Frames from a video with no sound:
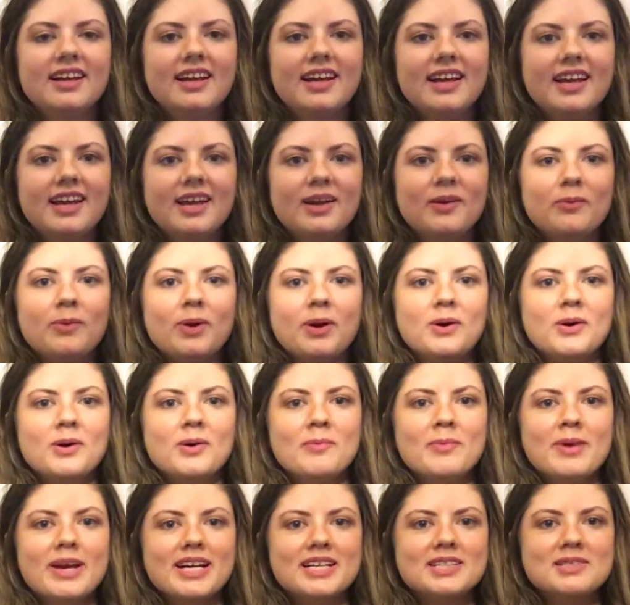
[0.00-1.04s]
Hey,
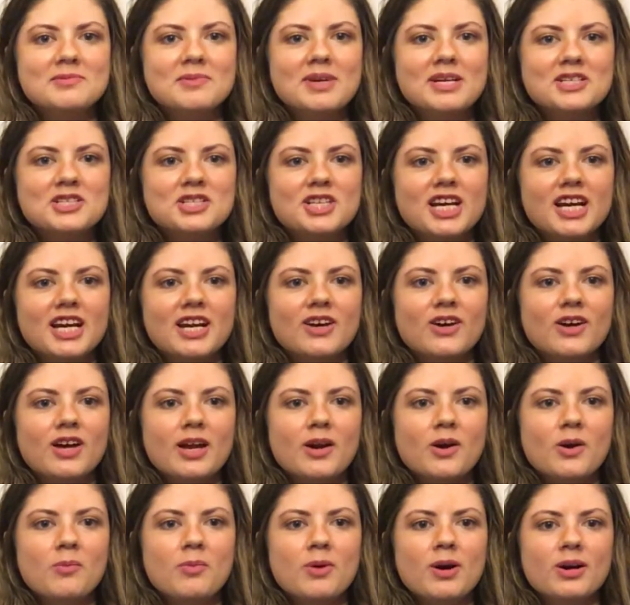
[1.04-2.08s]
welcome back to my channel. I
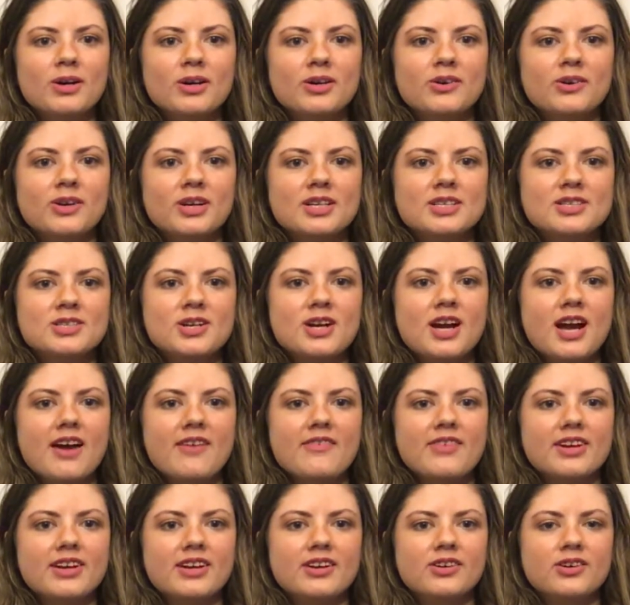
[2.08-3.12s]
hope all you guys are
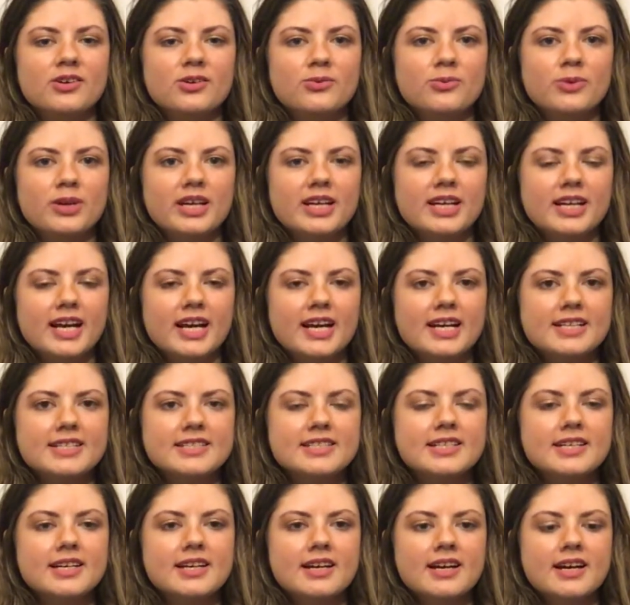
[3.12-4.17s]
having a good
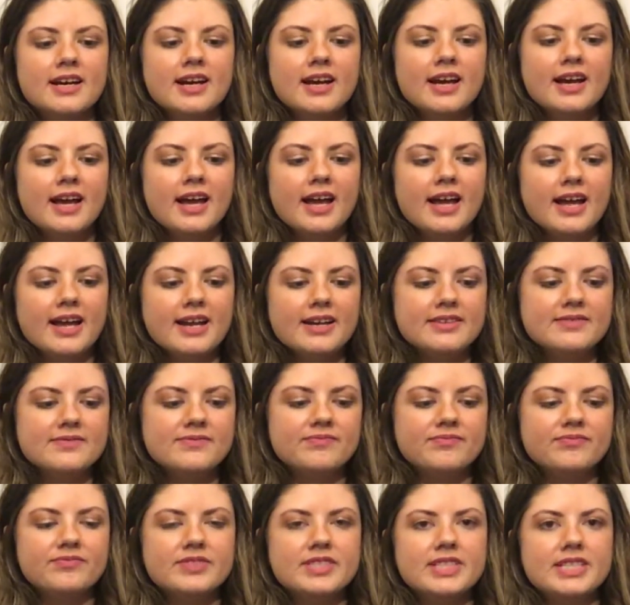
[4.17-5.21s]
weekend.
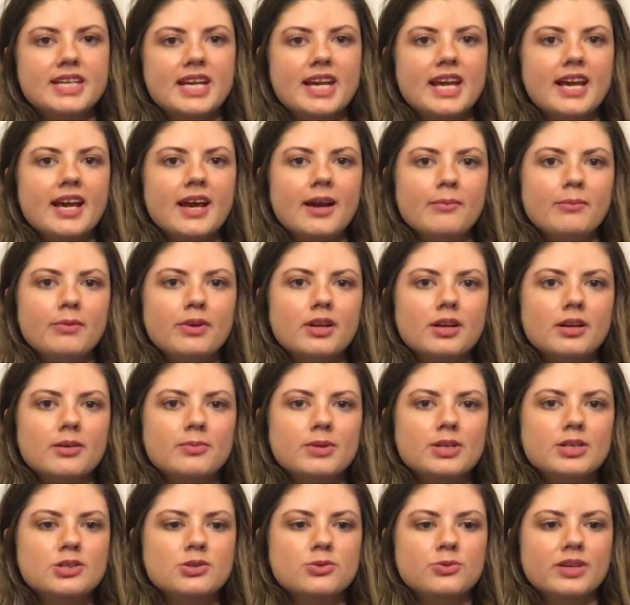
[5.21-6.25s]
And today I'm going to
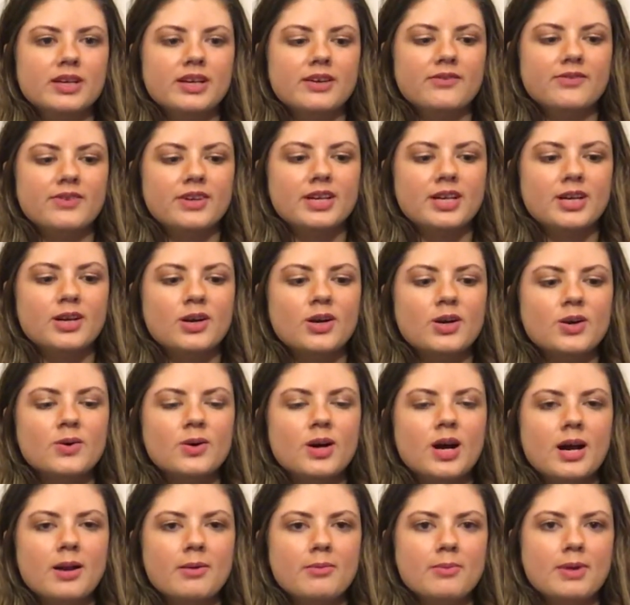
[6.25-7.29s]
be doing a video
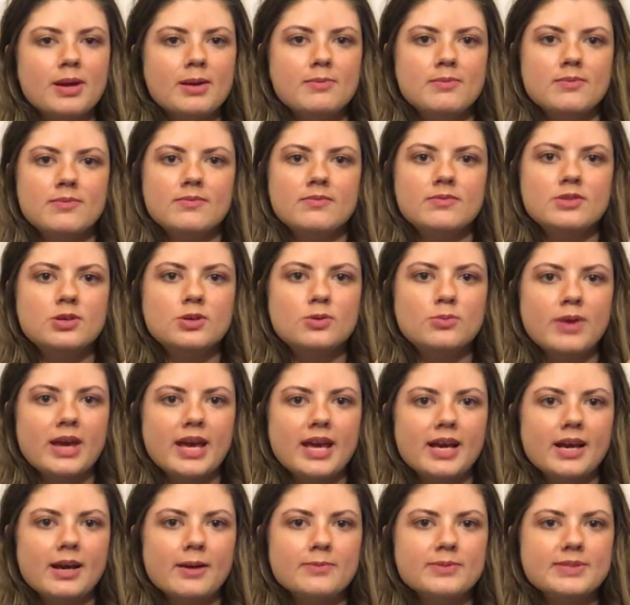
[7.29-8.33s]
on my new
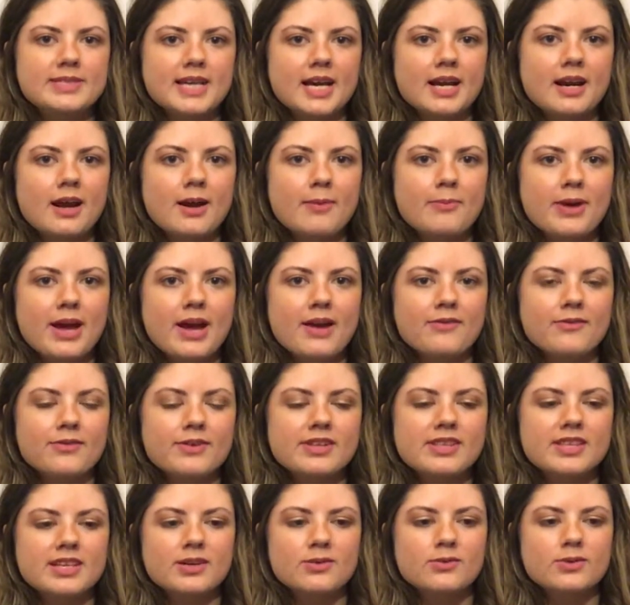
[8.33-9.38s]
makeup setup.
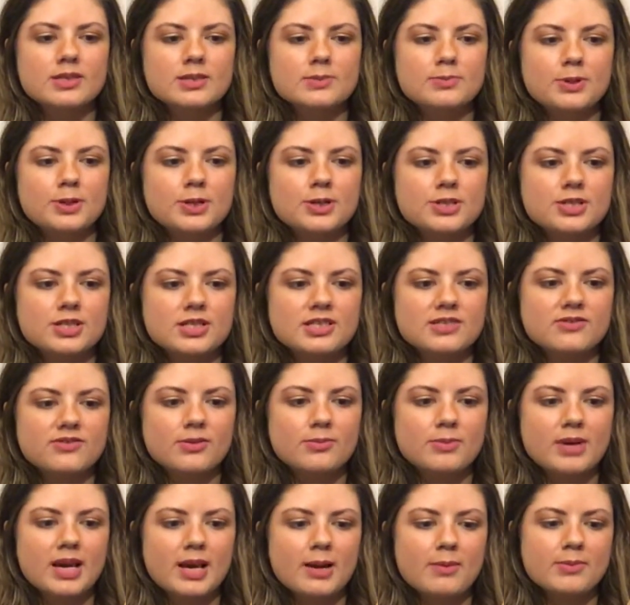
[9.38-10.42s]
Everything was purchased from
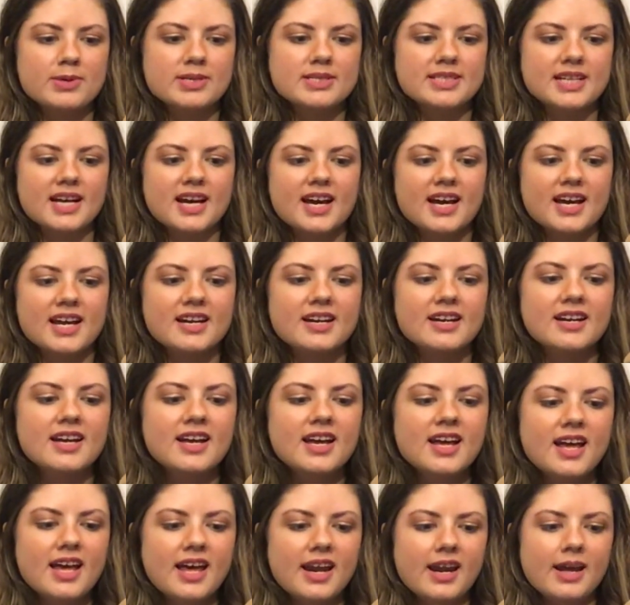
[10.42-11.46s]
Amazon
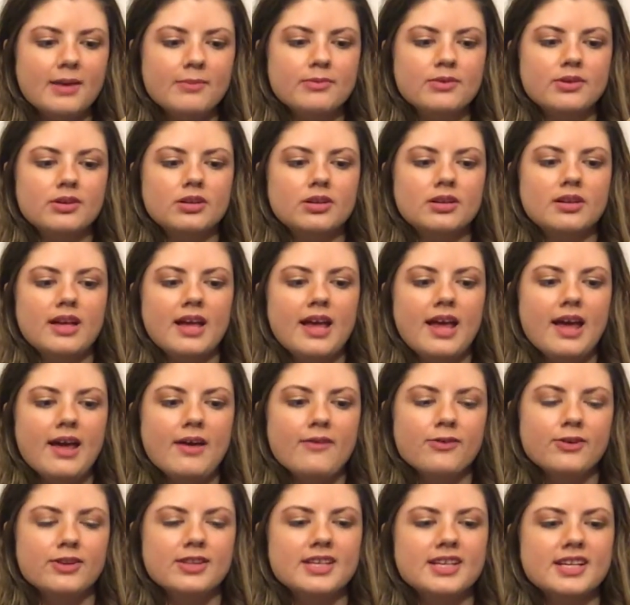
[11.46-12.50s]
and
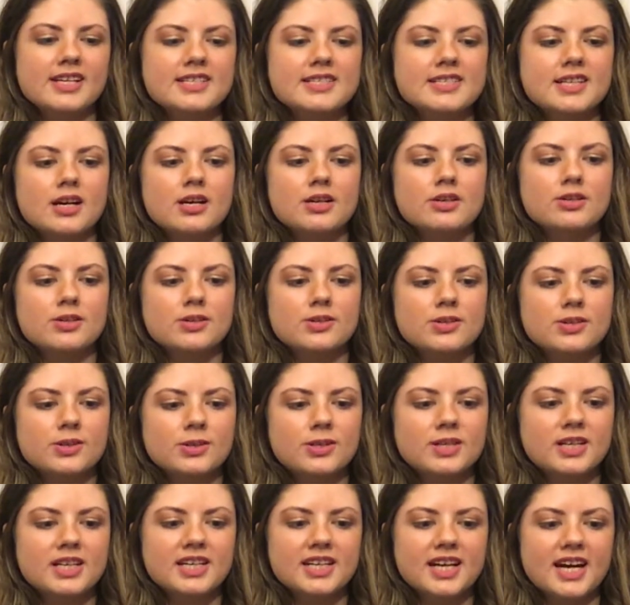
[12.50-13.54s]
everything is under
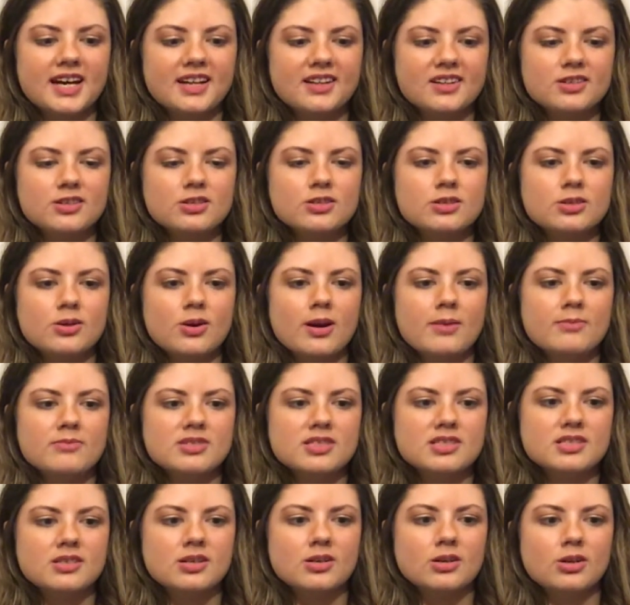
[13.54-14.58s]
$30. So I'm
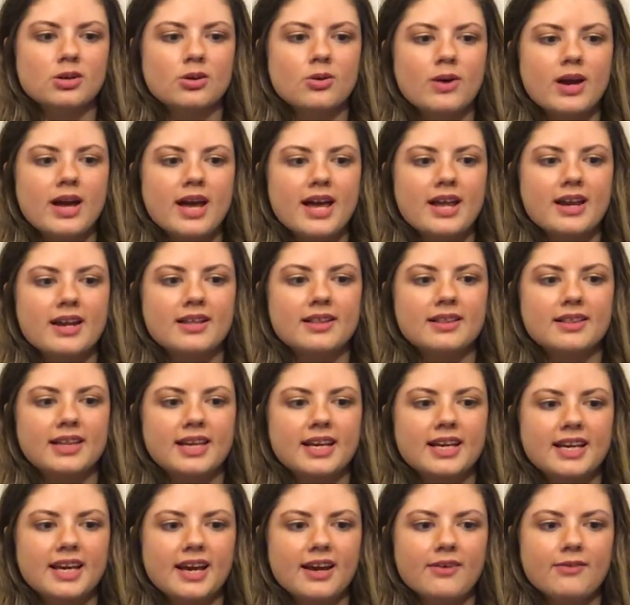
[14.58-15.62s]
just going to go ahead and
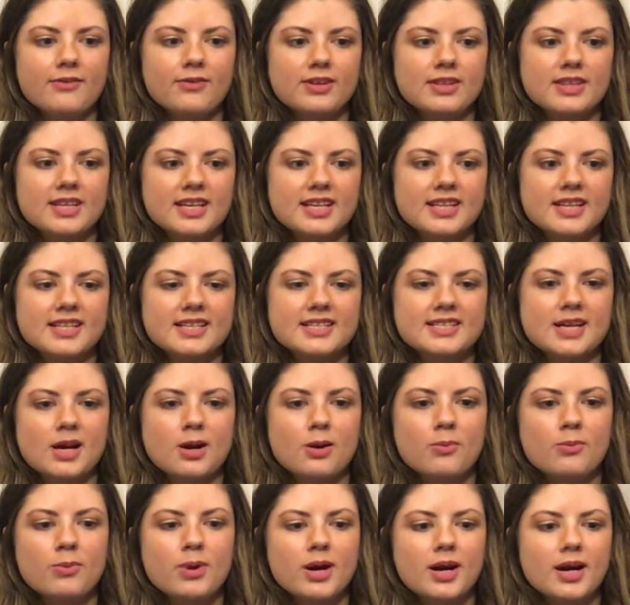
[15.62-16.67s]
link everything in the
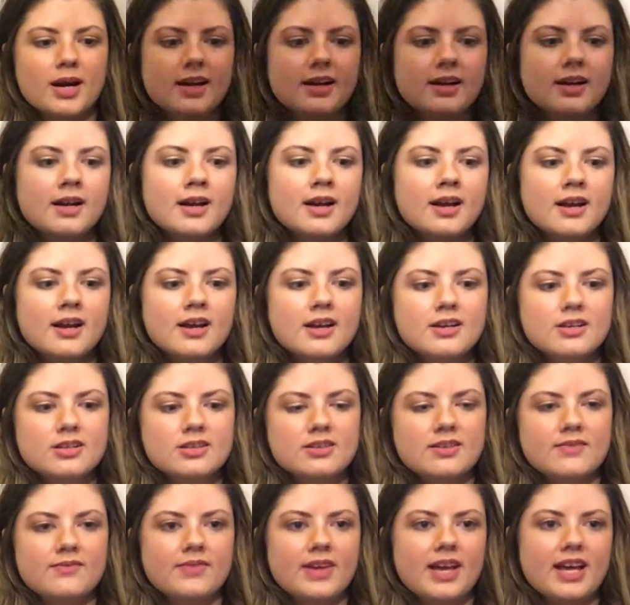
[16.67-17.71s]
down bar.
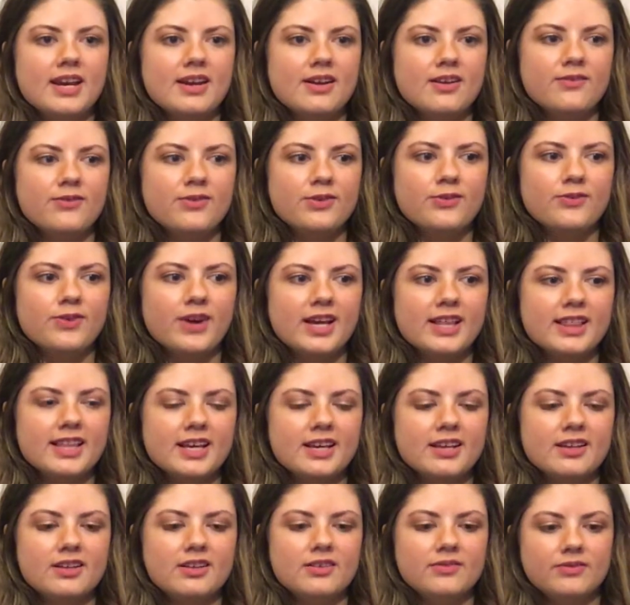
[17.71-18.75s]
And if you find
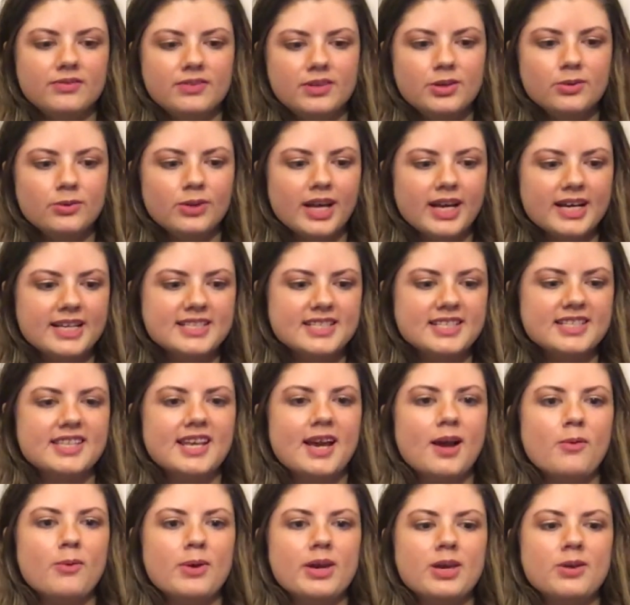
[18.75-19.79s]
that you liked it,
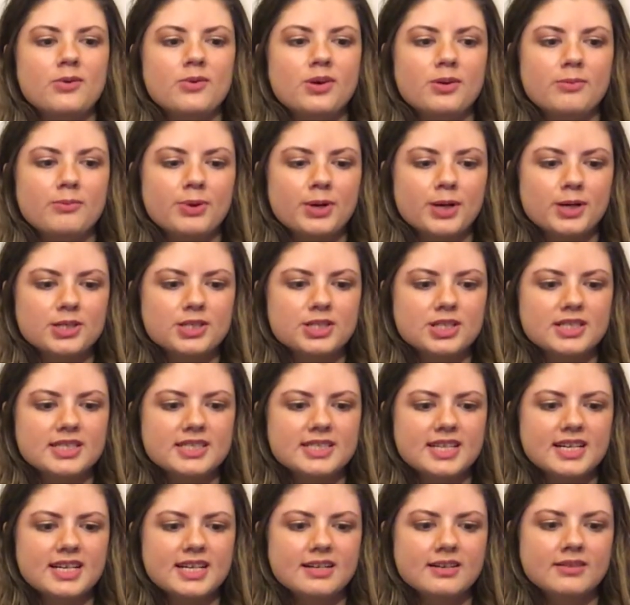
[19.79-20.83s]
that way you can purchase
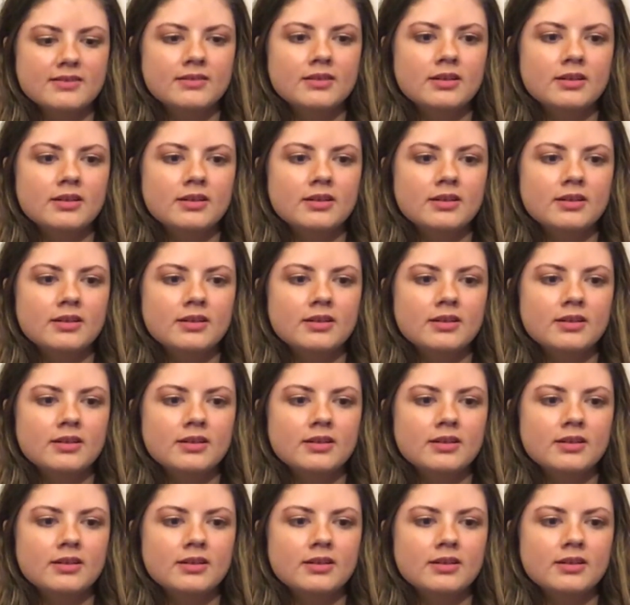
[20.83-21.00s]
it.